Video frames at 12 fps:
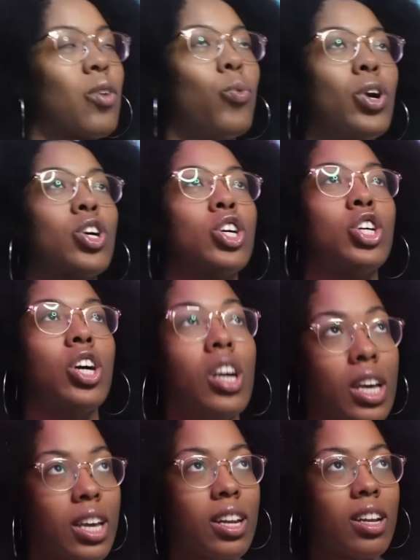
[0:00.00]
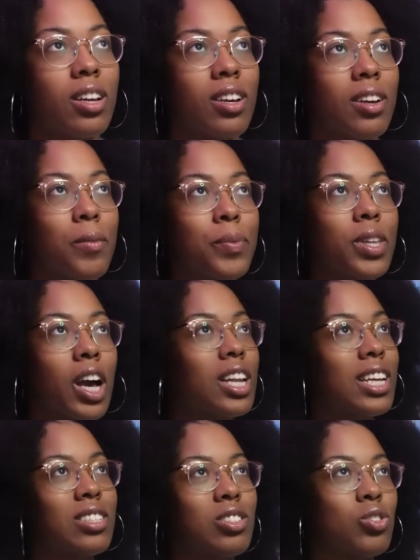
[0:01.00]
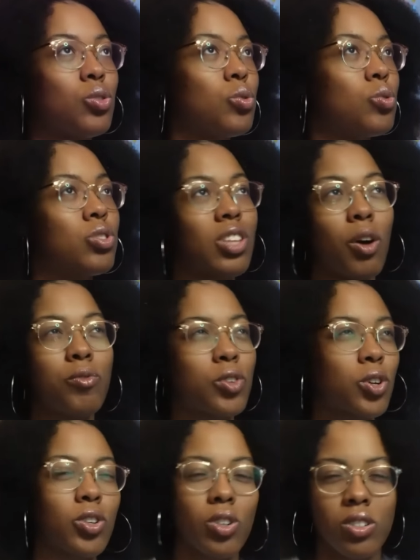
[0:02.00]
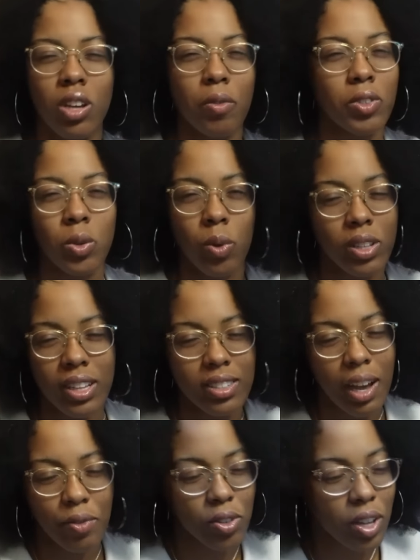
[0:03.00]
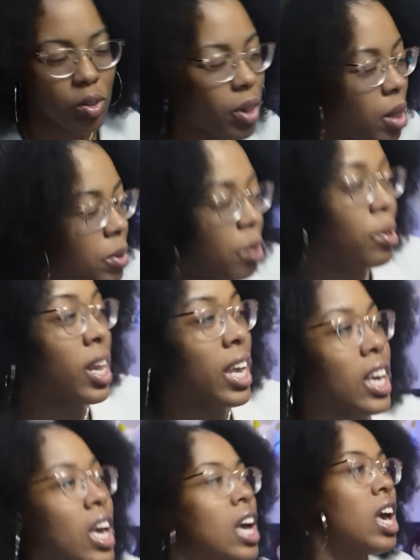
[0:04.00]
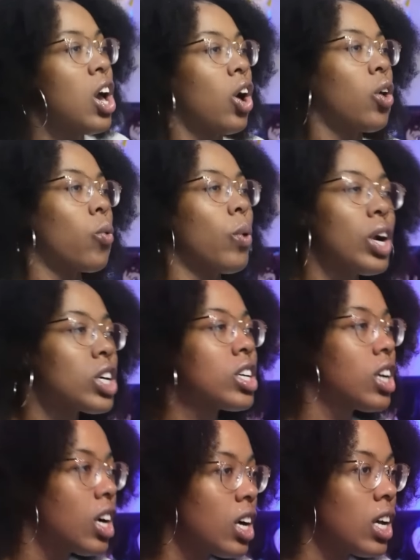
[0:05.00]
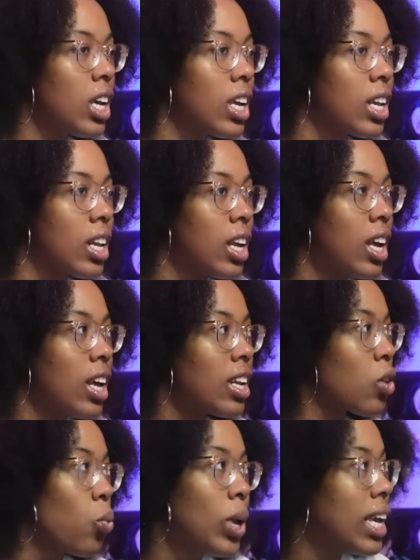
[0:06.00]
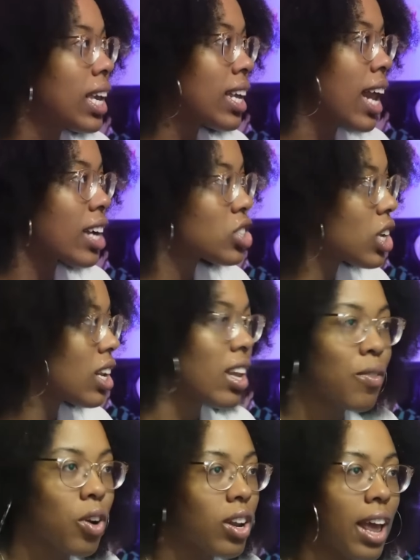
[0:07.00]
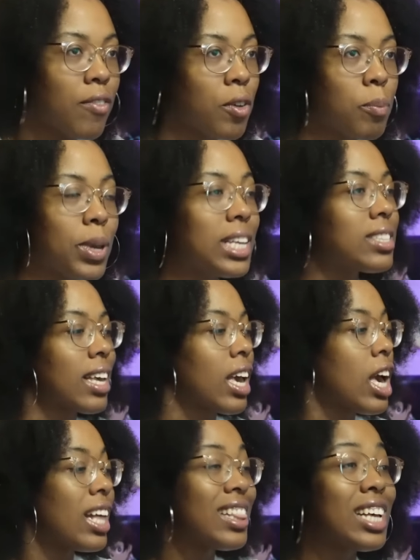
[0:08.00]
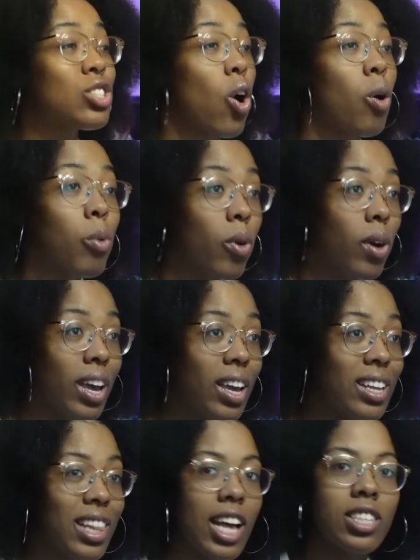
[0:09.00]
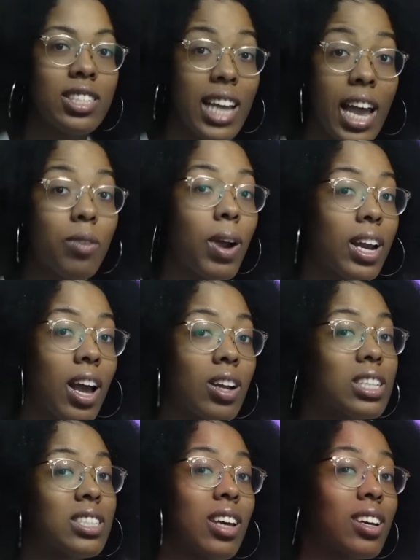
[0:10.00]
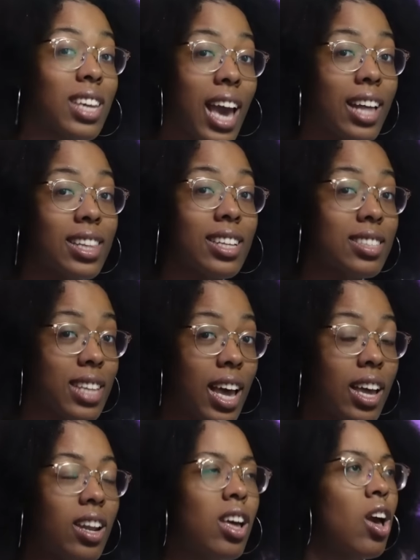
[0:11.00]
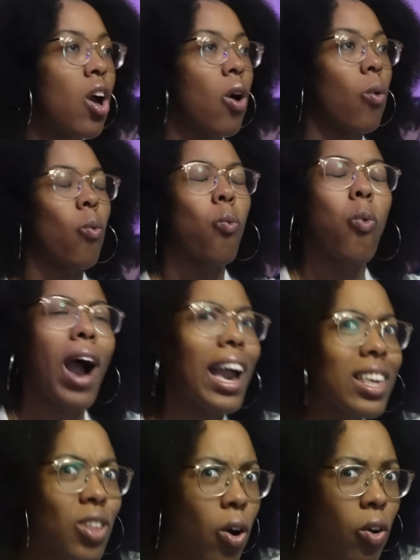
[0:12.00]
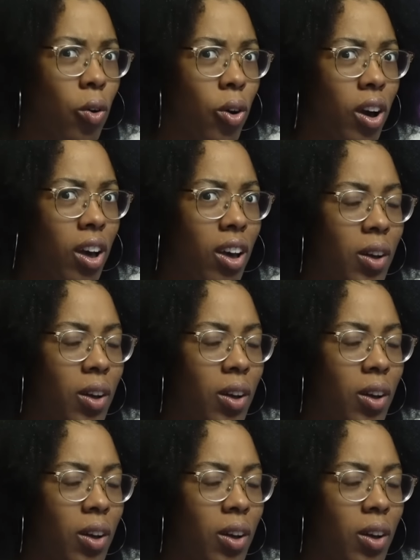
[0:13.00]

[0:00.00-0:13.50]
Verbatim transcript: Like, we're good unless you self turn yourself into one after death or blah blah. But like, we're good. Like we can actually live our life in peace. Like this homeboy that's dead right now, this young cat that's dead. Why though?